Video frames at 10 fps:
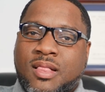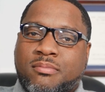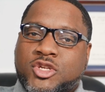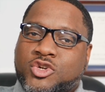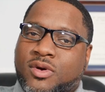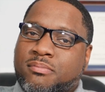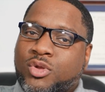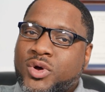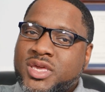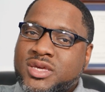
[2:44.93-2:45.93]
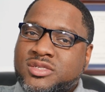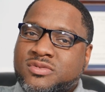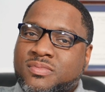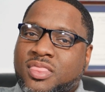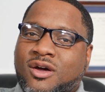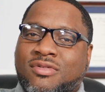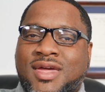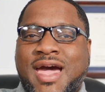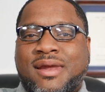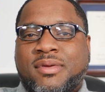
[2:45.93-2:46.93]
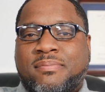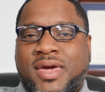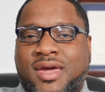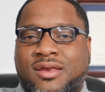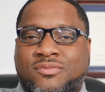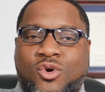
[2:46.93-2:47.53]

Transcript: But your employees, oh, they got to be paid